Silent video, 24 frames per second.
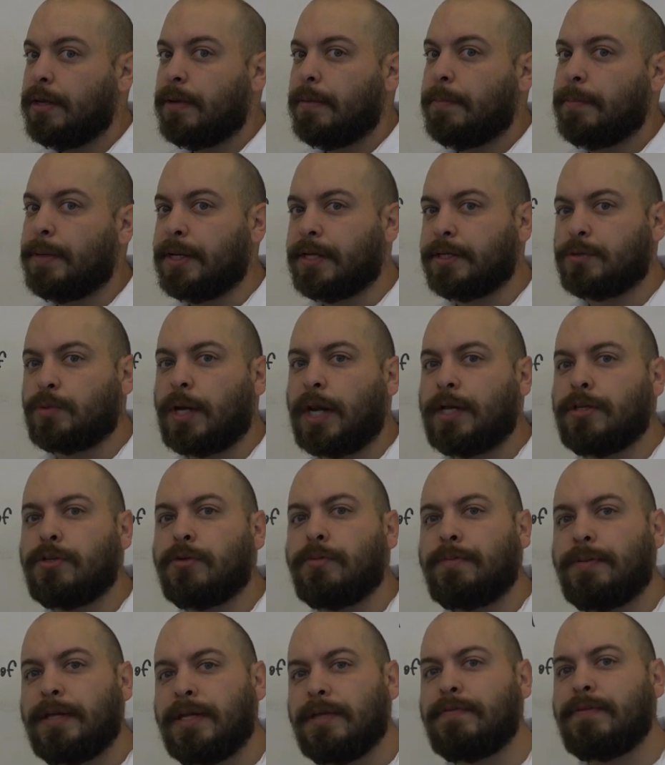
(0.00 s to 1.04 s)
Because when I do
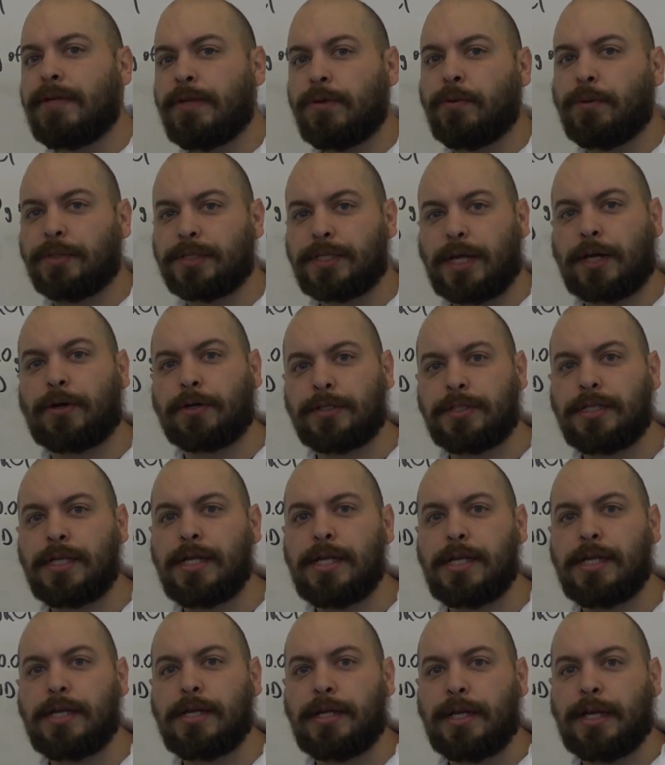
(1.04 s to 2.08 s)
PV equals
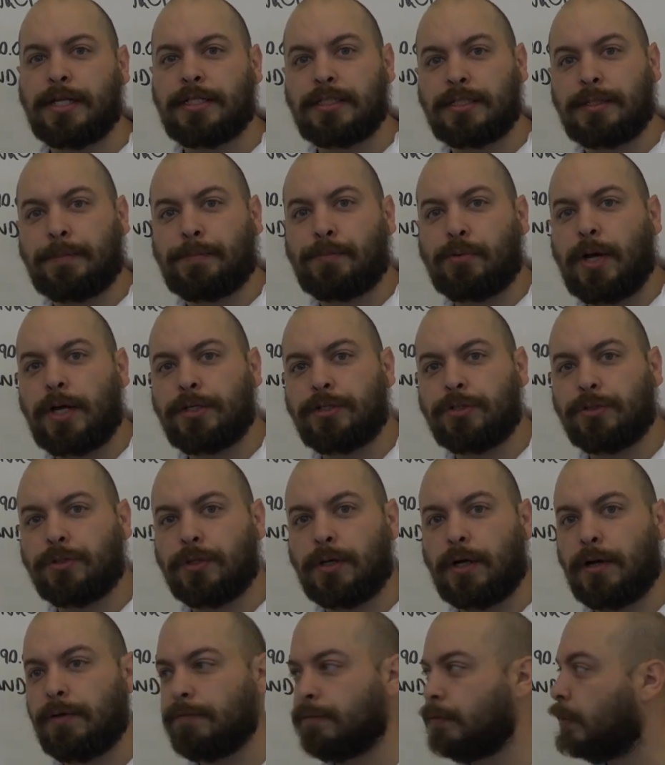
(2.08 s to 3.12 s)
nRT, it's the pressure
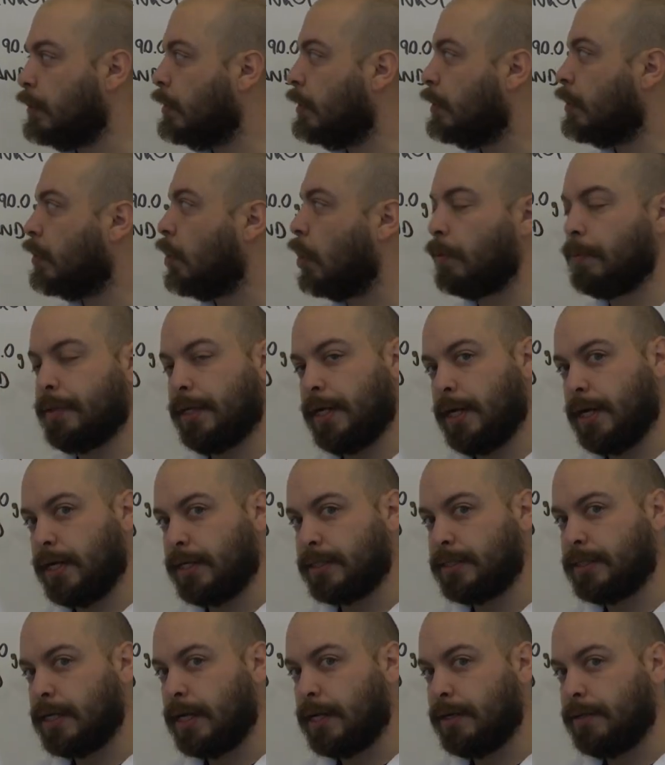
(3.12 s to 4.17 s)
of carbon
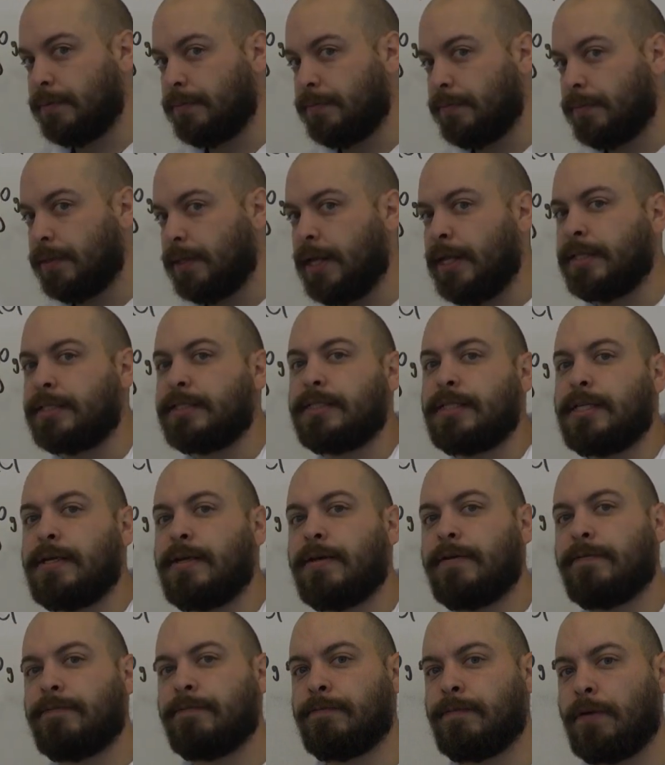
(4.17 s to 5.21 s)
dioxide. It's the
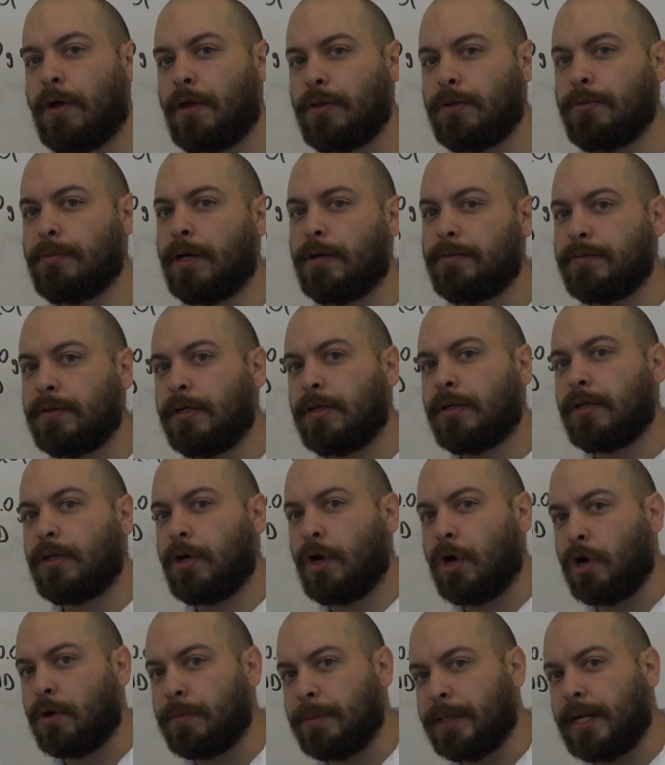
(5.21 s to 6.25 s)
volume of
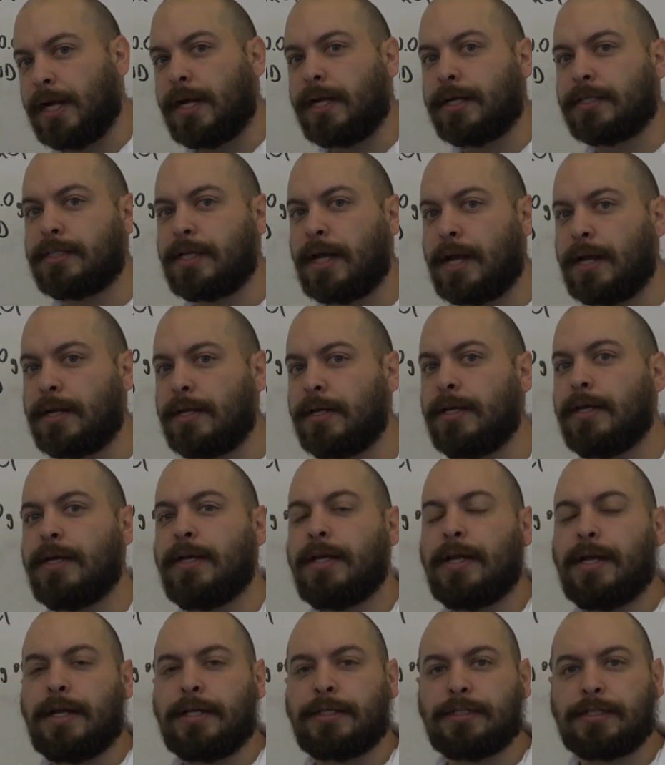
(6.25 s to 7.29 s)
carbon dioxide.
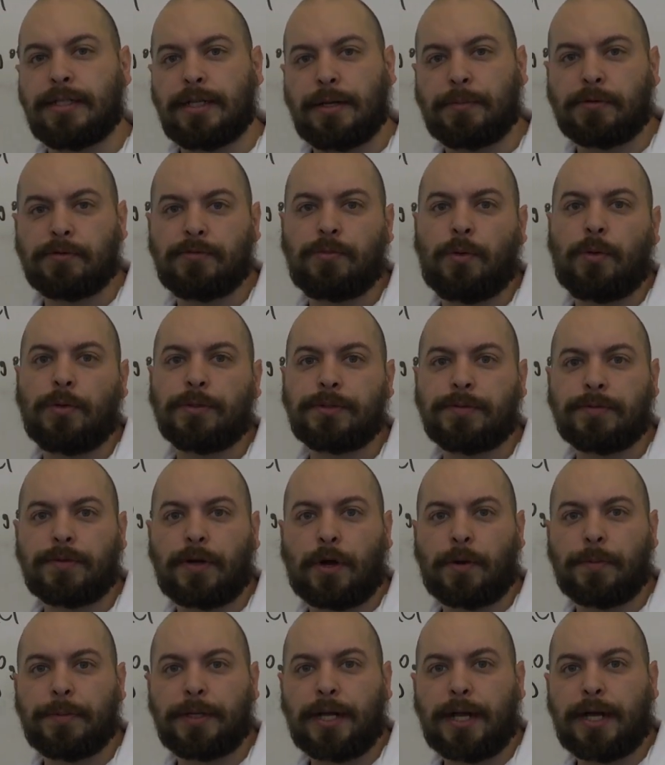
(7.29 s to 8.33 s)
It's the number of moles of
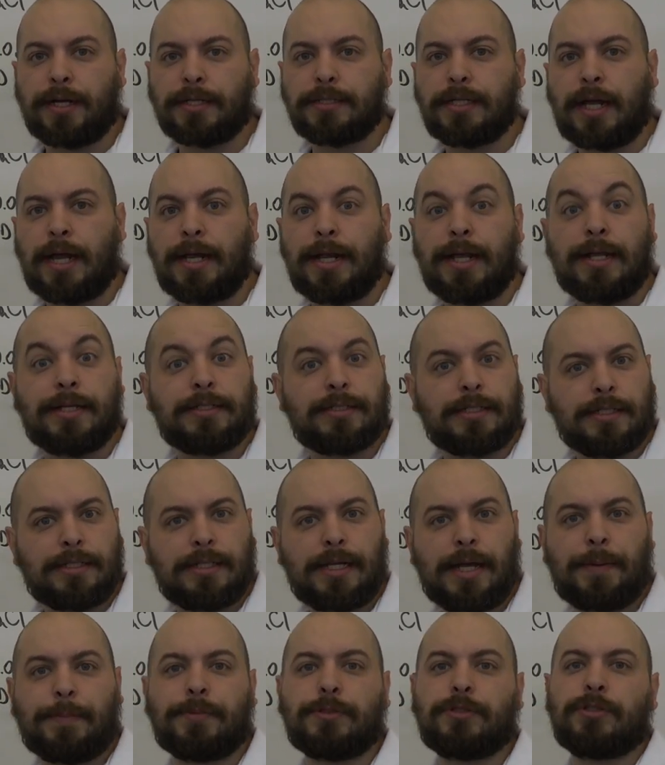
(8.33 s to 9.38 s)
carbon dioxide, and it's the
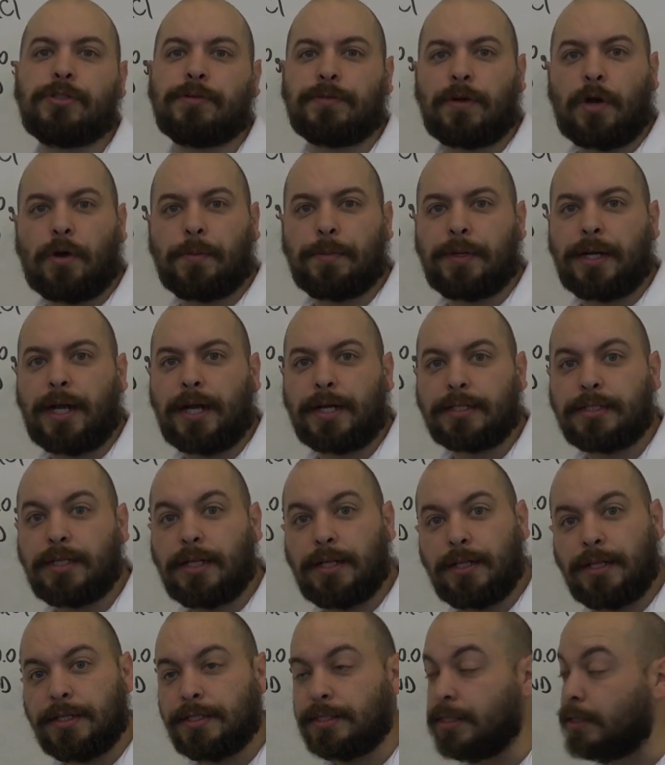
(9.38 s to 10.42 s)
temperature of carbon dioxide
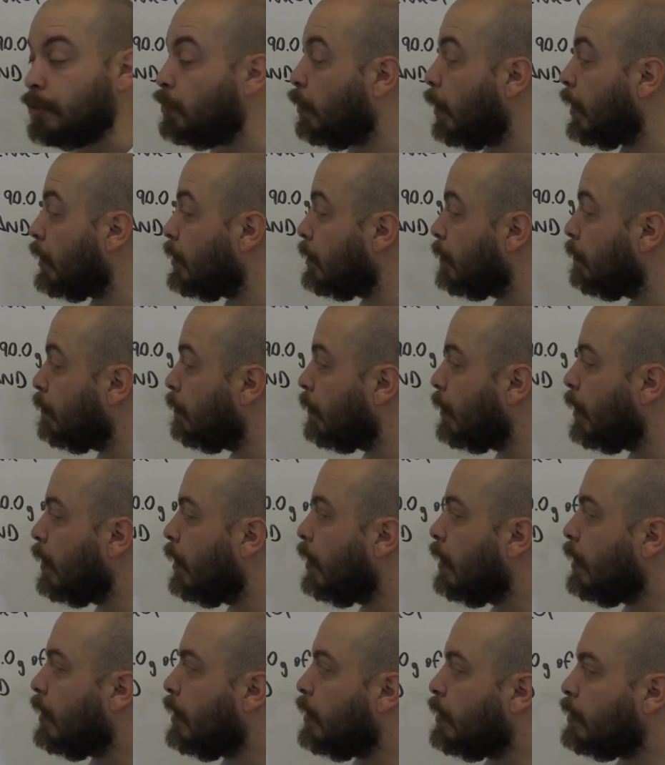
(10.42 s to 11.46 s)
in this situation.
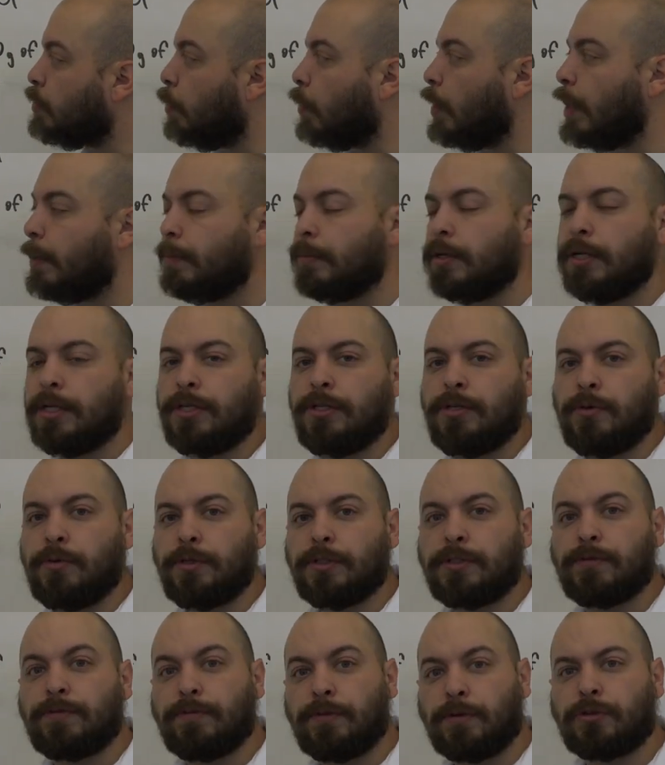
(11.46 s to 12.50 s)
So what I'm going to do
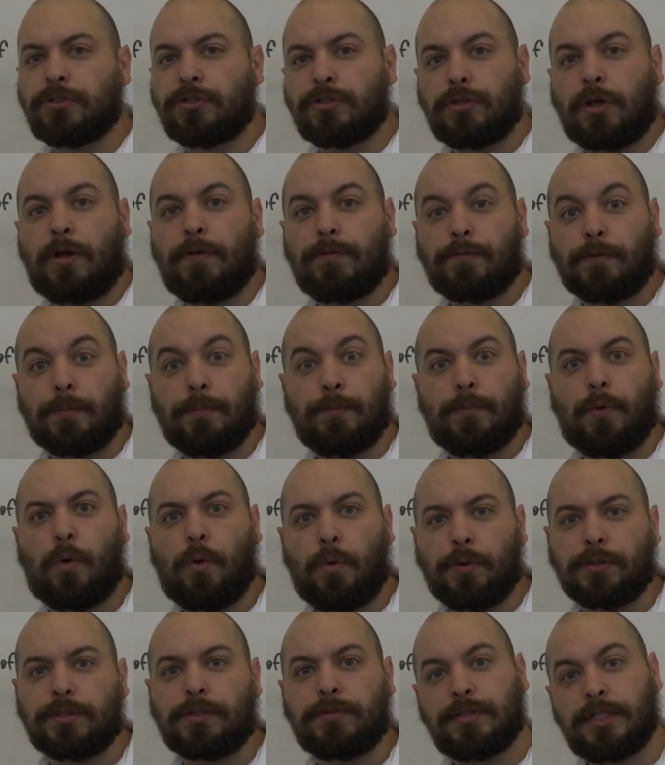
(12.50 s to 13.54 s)
is first solve for
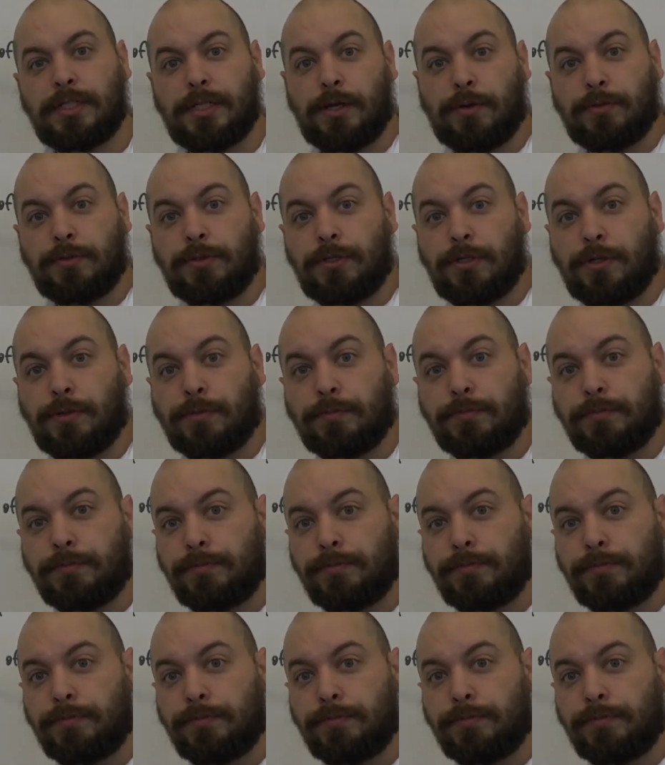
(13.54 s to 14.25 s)
moles of CO2.